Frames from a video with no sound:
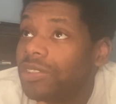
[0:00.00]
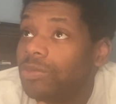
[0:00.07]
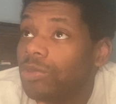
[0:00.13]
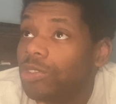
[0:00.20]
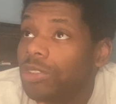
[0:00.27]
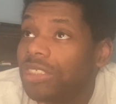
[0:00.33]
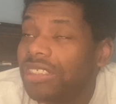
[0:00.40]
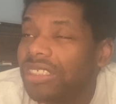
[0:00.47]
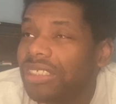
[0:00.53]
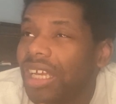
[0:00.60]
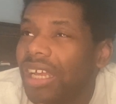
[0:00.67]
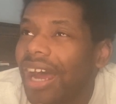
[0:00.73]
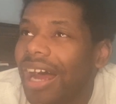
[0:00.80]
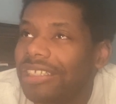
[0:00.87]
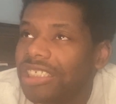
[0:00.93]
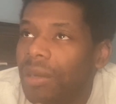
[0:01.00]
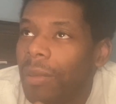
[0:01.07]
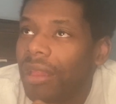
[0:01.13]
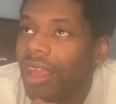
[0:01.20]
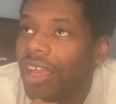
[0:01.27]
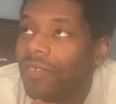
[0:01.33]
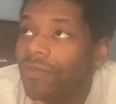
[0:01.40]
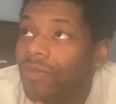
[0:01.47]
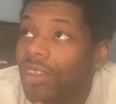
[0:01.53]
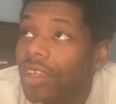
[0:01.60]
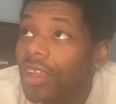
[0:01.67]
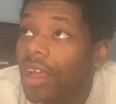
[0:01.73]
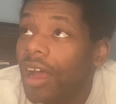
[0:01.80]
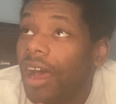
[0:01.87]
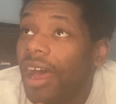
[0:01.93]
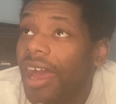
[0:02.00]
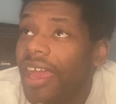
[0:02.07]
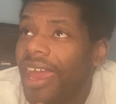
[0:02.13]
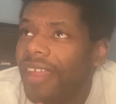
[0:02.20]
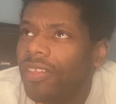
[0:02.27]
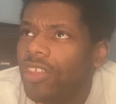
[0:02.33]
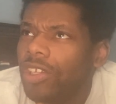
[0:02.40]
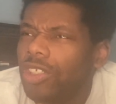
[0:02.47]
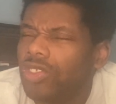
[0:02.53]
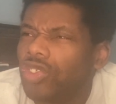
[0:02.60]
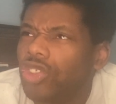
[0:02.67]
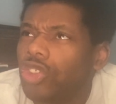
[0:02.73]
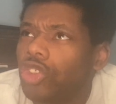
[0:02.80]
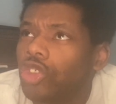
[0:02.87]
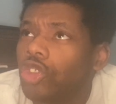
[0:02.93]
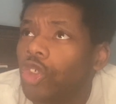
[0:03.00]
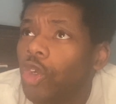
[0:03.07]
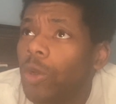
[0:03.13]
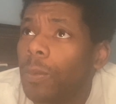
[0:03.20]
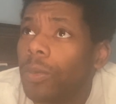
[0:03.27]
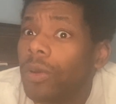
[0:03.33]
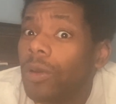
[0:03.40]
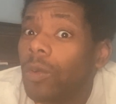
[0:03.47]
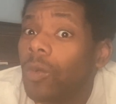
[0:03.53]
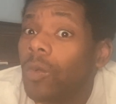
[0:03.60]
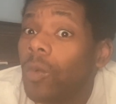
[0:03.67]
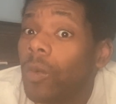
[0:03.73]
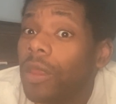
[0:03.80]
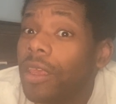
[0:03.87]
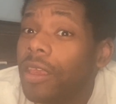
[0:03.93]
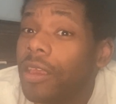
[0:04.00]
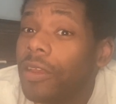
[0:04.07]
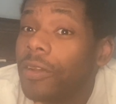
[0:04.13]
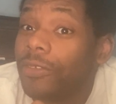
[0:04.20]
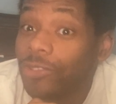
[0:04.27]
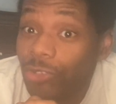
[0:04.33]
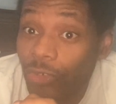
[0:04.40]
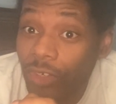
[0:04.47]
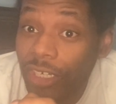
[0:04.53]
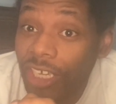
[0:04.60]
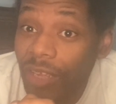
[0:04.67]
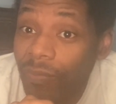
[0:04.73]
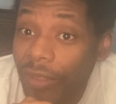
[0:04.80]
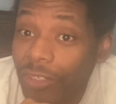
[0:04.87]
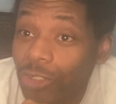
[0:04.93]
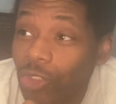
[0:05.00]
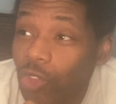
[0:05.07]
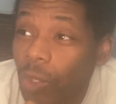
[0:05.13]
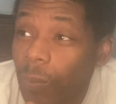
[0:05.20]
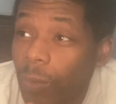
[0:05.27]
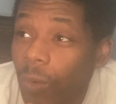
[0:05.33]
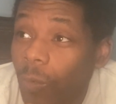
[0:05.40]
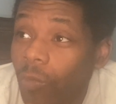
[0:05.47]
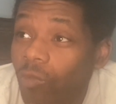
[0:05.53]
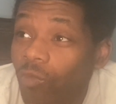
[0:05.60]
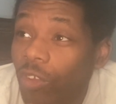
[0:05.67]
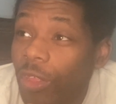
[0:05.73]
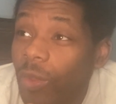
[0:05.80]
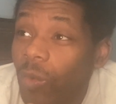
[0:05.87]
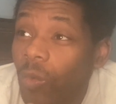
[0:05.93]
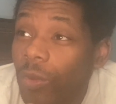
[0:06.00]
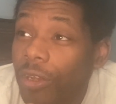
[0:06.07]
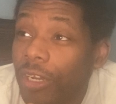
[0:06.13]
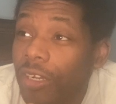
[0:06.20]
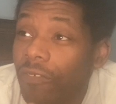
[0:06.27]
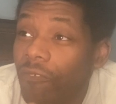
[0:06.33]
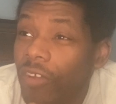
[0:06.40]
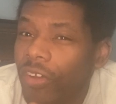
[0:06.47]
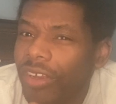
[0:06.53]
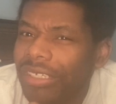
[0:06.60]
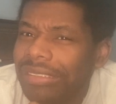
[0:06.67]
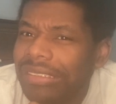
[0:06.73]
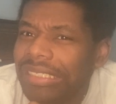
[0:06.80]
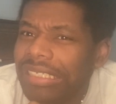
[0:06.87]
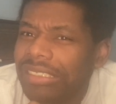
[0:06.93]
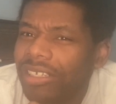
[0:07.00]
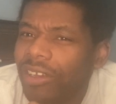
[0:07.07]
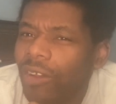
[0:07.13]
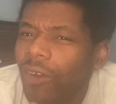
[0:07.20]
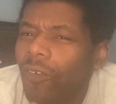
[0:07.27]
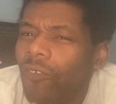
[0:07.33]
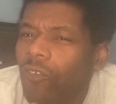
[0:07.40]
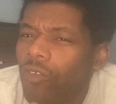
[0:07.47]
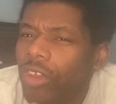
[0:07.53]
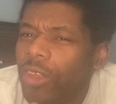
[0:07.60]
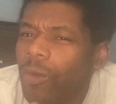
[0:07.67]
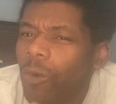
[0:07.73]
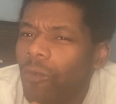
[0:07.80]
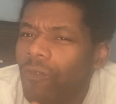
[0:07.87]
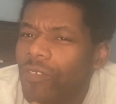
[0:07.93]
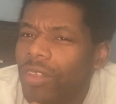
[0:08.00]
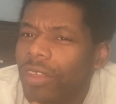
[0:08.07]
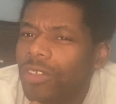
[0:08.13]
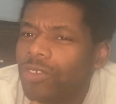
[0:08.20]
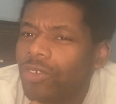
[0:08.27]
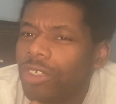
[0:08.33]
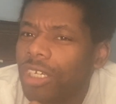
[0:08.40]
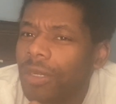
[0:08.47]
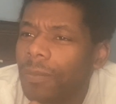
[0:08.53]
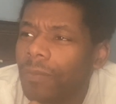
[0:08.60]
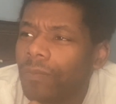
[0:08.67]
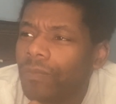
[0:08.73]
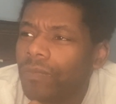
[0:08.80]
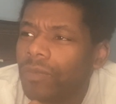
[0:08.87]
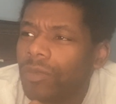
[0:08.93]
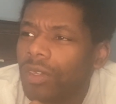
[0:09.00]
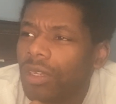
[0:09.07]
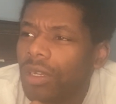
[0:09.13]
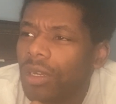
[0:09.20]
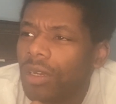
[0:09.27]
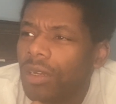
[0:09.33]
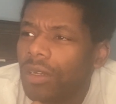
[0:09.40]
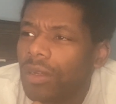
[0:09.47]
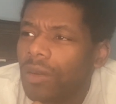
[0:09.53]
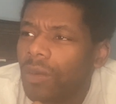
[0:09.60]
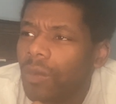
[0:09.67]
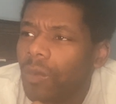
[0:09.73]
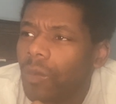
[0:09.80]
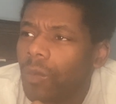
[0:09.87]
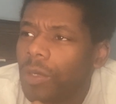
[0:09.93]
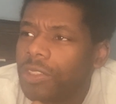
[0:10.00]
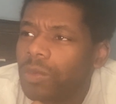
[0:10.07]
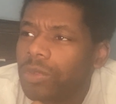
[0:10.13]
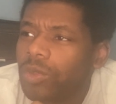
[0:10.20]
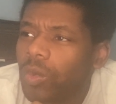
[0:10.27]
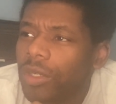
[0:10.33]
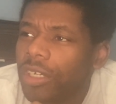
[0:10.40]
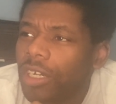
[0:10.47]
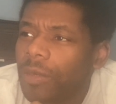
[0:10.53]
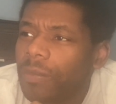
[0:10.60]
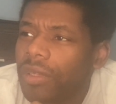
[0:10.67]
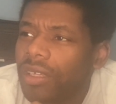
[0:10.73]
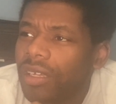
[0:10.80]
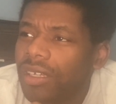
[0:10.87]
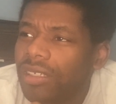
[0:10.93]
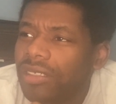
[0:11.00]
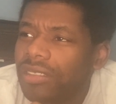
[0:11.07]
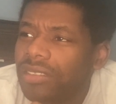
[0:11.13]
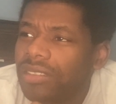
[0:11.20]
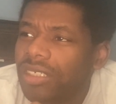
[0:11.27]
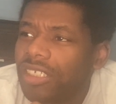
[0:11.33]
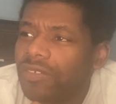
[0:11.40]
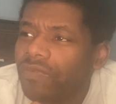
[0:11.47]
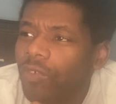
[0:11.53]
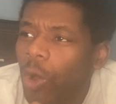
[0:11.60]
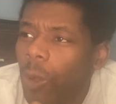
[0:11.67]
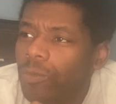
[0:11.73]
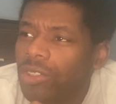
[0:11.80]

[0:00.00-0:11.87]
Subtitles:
This is a constant in my life. I had this super weird dream, like this super really weird, very detailed, real feeling dream, which was weird because it involved